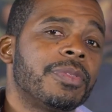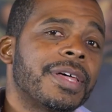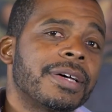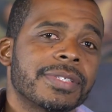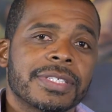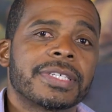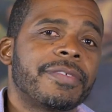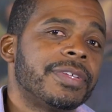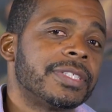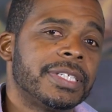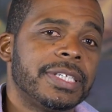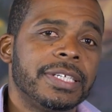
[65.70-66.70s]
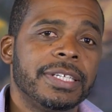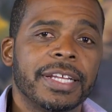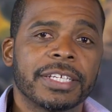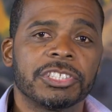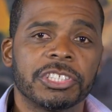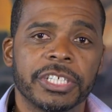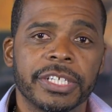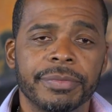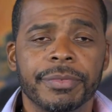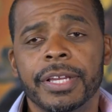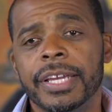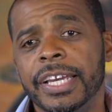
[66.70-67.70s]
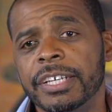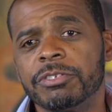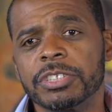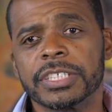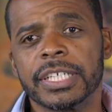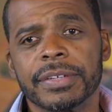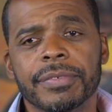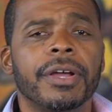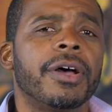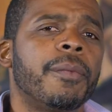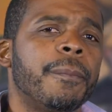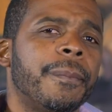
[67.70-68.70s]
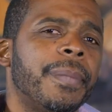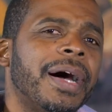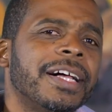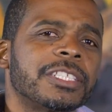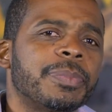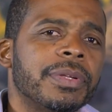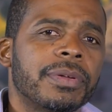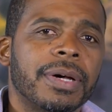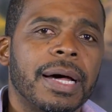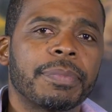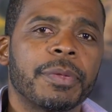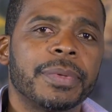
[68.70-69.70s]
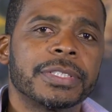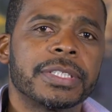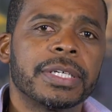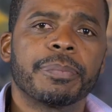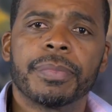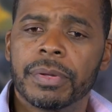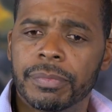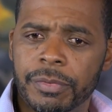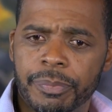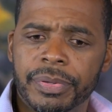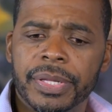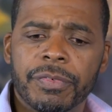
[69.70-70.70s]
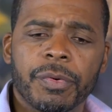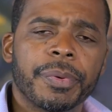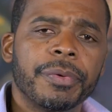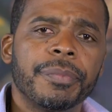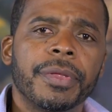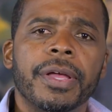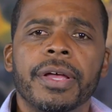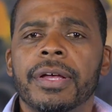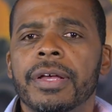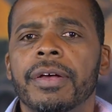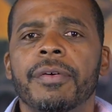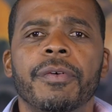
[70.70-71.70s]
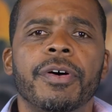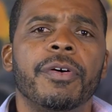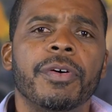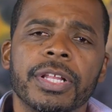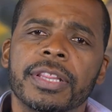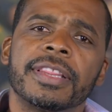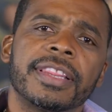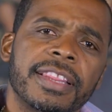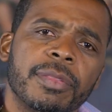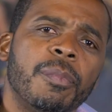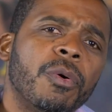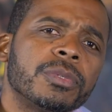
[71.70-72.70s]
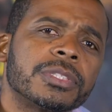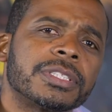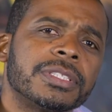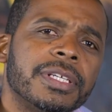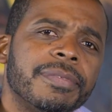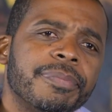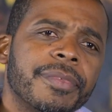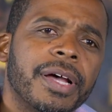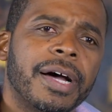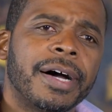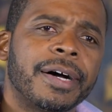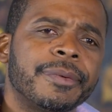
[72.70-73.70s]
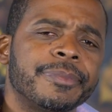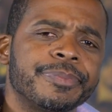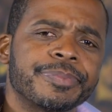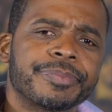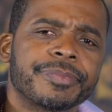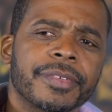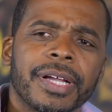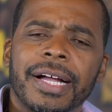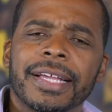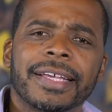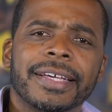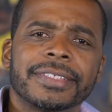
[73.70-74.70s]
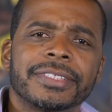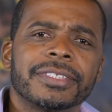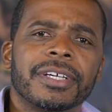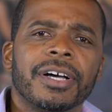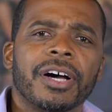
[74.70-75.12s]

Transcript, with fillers: two thousand seventeen, next year. Interesting. Possibly a little optimistic, but believable. The most, um, I guess,